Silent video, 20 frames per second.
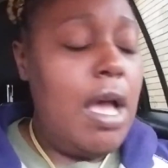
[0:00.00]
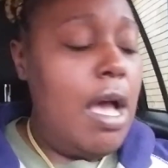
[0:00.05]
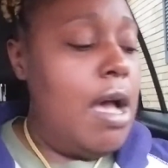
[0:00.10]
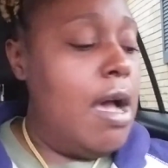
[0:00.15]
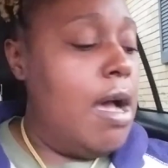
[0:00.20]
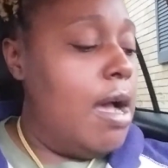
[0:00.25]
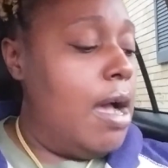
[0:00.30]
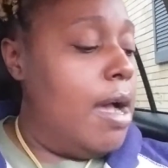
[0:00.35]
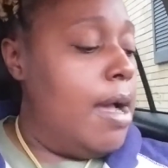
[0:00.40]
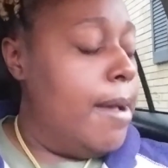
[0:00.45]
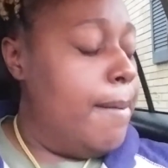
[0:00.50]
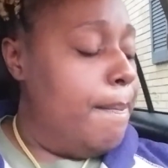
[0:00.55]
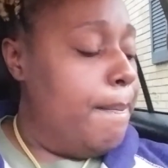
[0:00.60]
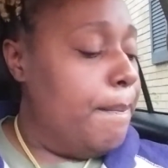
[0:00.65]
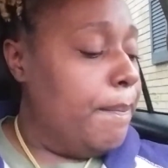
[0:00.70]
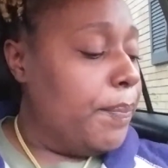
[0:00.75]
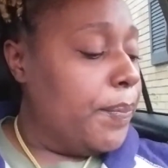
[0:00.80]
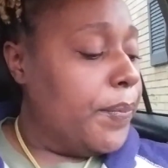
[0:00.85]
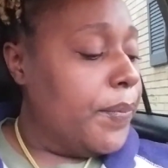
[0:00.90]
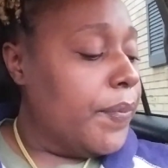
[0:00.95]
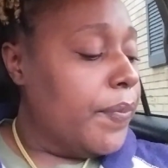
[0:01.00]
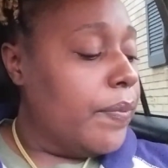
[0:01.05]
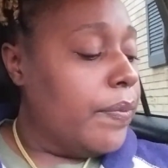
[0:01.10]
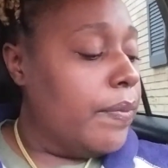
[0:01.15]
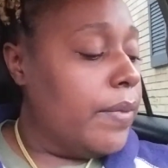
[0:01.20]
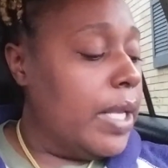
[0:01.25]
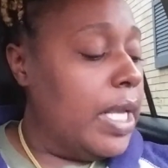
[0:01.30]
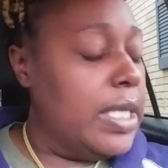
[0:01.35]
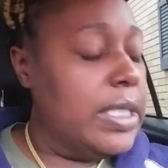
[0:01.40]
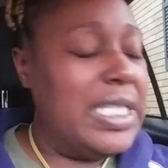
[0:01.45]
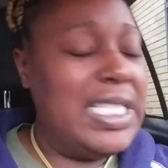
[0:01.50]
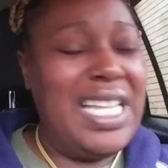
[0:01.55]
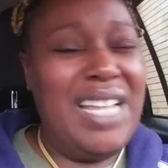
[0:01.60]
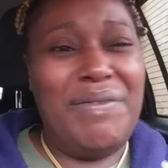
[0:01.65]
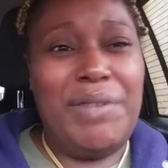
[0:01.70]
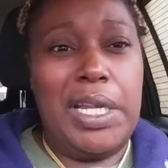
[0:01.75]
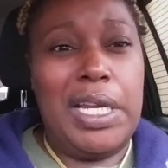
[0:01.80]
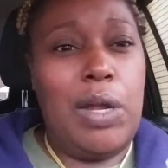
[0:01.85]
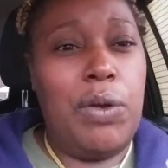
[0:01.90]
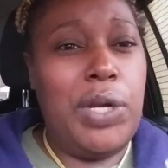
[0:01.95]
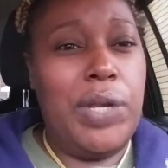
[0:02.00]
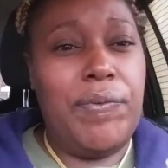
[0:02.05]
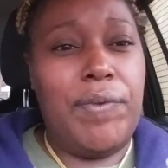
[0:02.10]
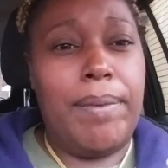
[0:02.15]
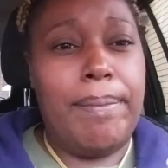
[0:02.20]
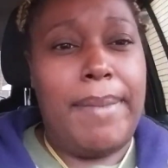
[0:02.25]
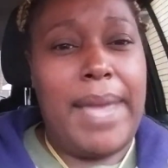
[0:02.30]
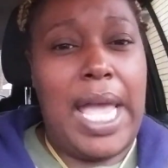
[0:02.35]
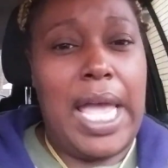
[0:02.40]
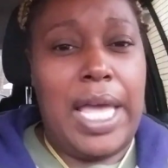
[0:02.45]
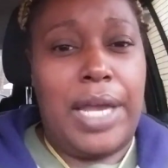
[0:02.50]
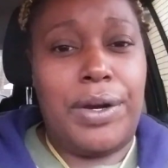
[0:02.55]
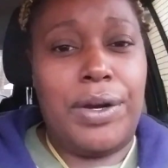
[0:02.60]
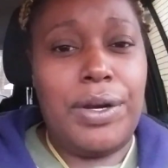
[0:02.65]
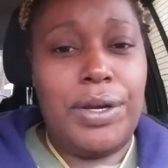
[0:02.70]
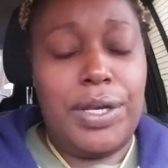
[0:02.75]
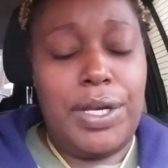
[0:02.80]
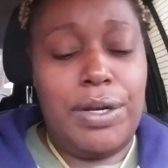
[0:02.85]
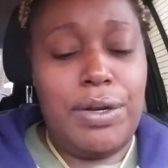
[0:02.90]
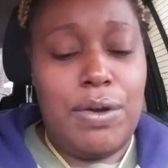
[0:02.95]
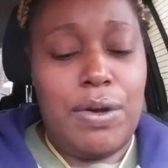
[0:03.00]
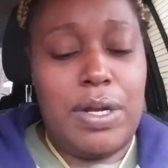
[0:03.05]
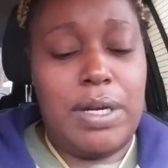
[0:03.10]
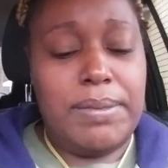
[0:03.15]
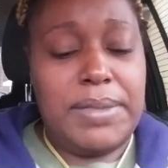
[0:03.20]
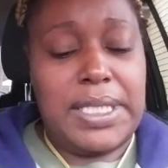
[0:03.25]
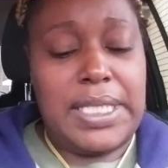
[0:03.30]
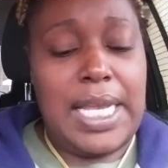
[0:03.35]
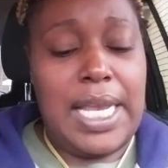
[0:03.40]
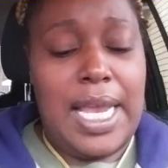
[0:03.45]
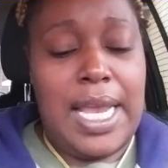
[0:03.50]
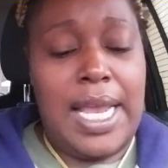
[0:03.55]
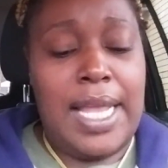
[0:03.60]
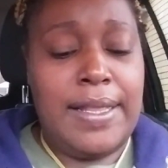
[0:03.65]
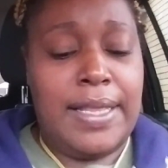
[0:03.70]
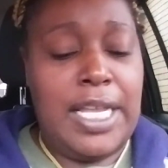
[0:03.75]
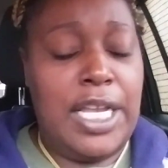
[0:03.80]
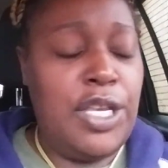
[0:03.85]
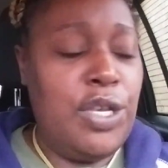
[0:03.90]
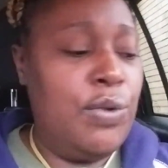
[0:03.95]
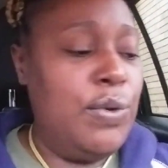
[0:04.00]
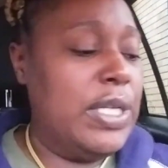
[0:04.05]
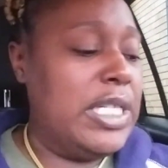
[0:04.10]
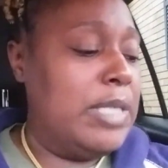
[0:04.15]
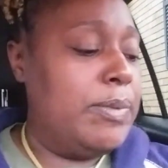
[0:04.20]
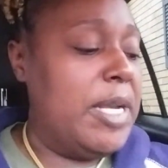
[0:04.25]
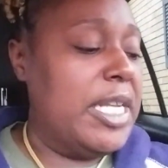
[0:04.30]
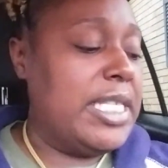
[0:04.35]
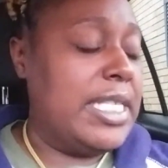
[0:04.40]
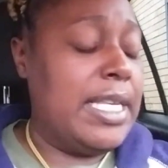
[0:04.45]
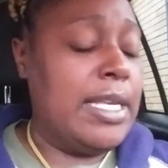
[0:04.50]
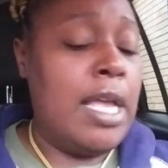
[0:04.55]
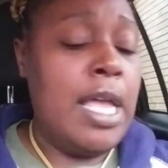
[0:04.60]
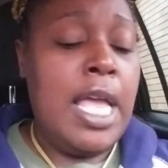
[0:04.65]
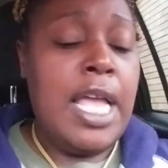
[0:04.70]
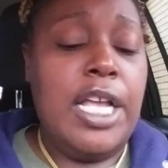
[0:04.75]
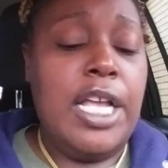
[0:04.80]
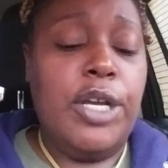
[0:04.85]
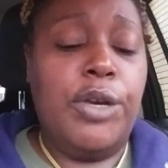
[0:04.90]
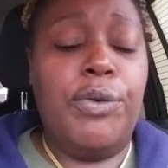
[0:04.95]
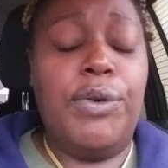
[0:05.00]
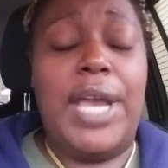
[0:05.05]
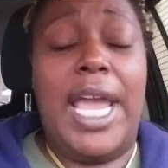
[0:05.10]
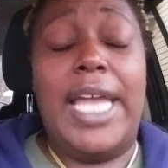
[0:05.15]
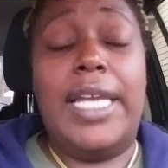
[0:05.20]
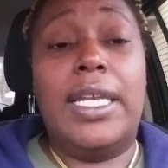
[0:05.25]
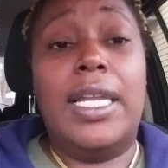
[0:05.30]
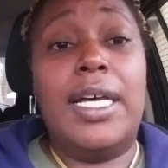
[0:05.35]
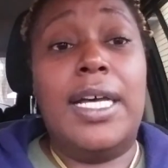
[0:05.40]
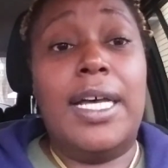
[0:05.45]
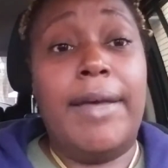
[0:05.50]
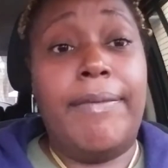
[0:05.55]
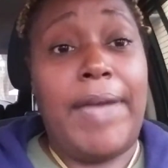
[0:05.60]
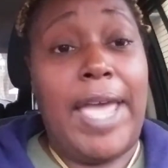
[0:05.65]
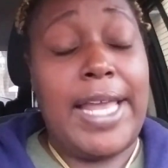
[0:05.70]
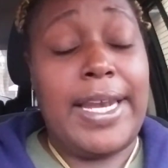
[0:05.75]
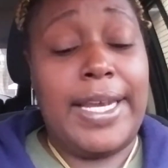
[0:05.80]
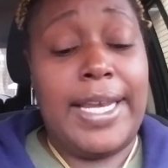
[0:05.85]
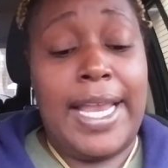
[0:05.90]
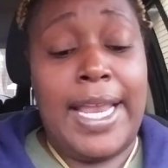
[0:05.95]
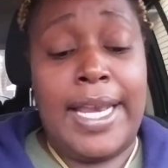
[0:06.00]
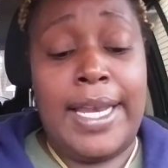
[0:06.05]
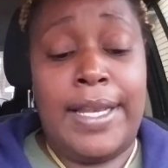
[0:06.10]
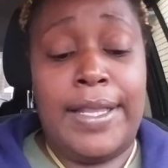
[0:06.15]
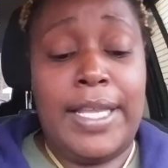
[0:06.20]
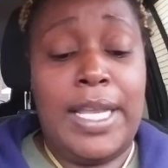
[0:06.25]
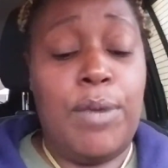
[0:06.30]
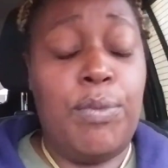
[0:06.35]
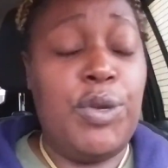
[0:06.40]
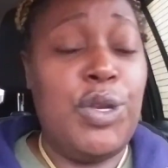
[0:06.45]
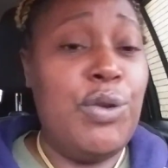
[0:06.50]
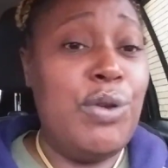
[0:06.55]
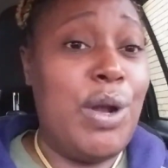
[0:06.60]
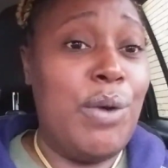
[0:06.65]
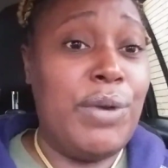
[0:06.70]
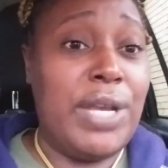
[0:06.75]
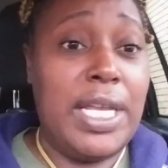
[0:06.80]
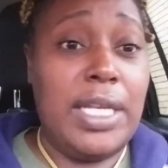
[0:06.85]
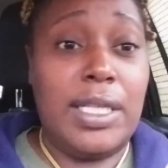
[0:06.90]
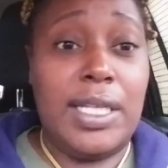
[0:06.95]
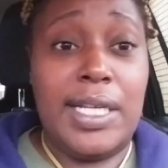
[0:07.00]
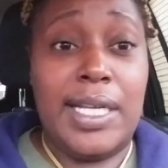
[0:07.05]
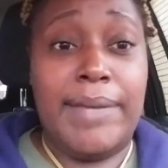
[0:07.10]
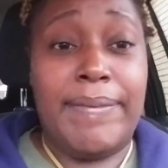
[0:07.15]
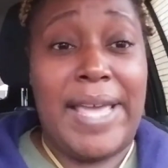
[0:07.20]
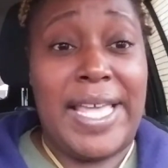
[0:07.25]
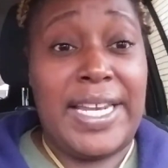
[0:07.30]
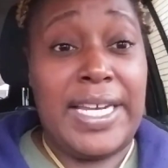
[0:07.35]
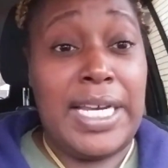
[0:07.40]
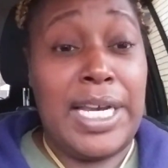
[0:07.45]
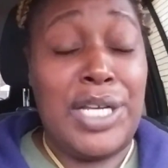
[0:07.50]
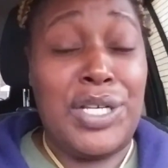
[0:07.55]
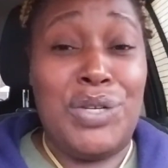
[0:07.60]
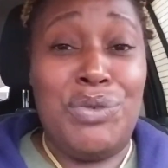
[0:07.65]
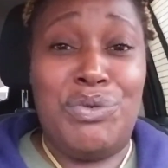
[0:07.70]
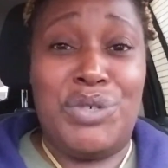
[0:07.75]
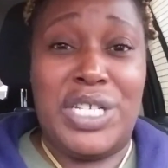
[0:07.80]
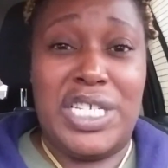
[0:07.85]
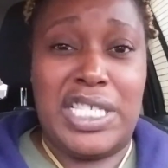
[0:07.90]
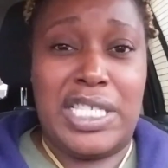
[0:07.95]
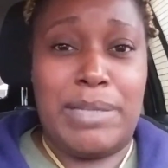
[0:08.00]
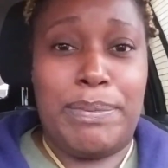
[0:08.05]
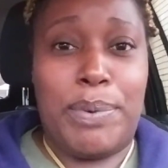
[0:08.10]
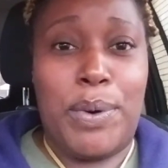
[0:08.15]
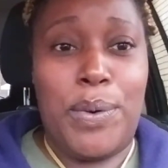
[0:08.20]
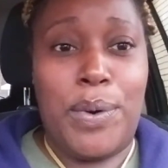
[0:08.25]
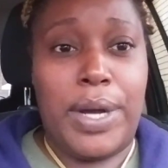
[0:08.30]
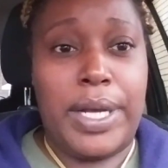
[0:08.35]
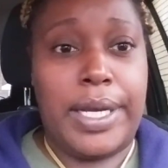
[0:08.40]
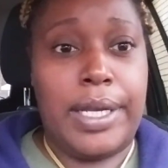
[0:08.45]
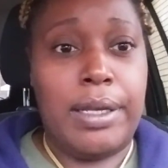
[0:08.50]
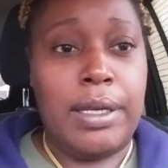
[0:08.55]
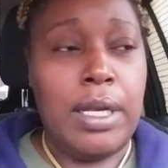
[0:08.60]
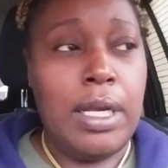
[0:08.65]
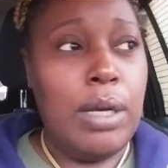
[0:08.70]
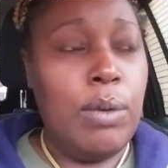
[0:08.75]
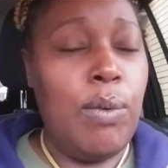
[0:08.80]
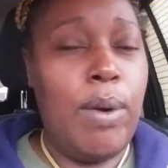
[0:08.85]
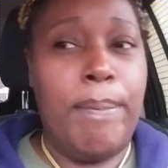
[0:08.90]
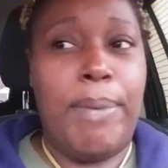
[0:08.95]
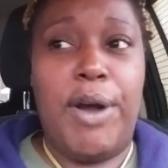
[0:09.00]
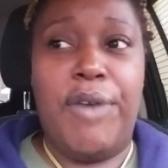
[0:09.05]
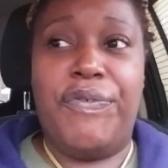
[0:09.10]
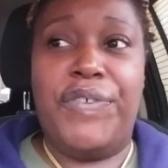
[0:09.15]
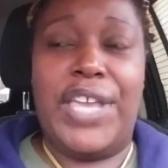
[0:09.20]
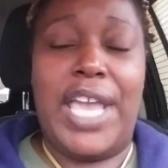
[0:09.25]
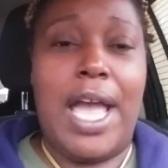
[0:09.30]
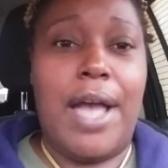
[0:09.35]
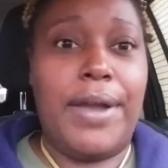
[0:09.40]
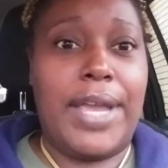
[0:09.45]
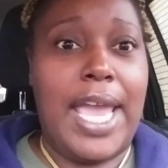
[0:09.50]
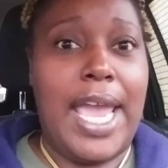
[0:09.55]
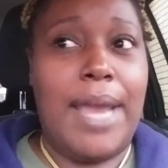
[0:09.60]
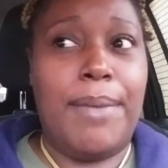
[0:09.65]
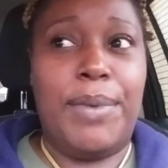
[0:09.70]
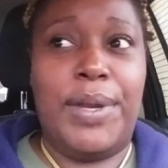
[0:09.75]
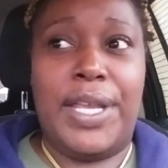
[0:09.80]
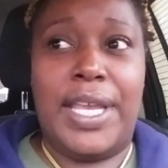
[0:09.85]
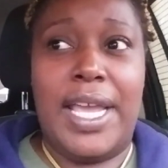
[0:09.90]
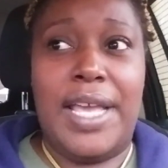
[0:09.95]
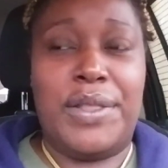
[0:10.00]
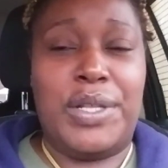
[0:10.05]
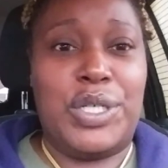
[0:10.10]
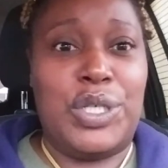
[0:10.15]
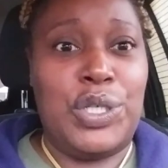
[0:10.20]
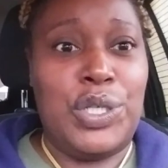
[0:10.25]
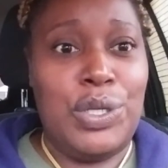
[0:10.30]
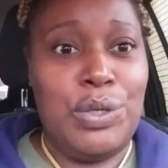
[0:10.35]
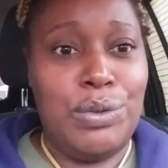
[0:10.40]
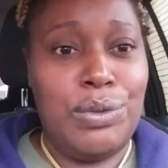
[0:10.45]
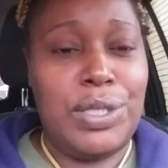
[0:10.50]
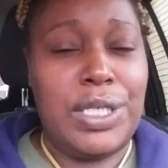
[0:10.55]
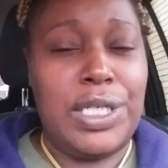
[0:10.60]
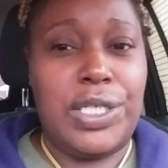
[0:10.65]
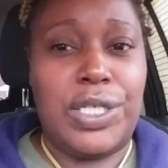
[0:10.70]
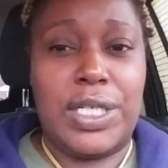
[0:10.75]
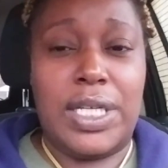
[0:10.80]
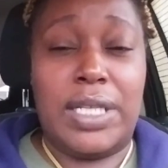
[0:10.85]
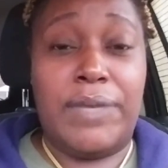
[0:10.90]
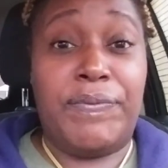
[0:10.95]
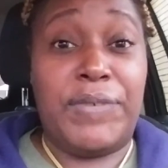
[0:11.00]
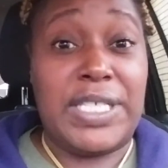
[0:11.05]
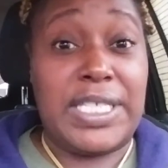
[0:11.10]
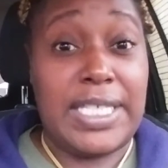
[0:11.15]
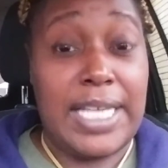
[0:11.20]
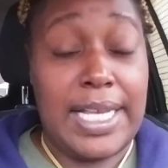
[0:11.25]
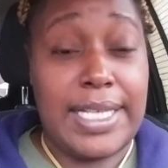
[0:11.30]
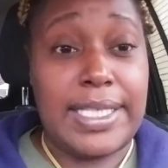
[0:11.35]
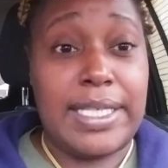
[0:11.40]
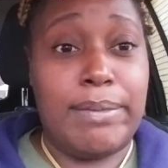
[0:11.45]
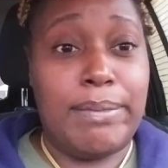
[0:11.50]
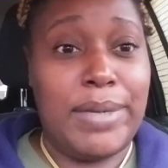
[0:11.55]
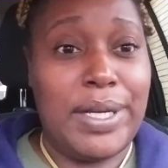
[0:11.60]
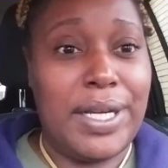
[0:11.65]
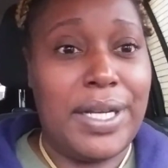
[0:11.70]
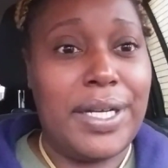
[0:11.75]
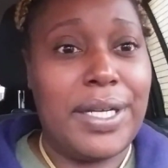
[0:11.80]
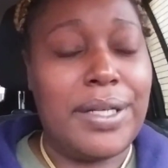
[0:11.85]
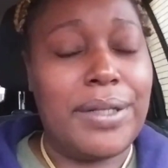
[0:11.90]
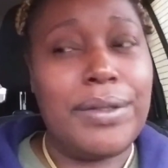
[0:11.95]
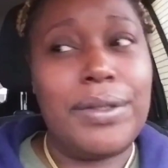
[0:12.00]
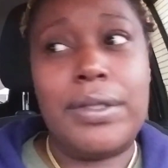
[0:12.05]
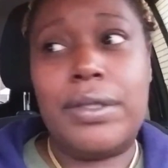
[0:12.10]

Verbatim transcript: Um, stuff that don't even matter. You know what I'm saying? Then you expect to create love out of that. And then when you don't get love out of that, you disappointed. When both of y'all came together to use each other for sex and money.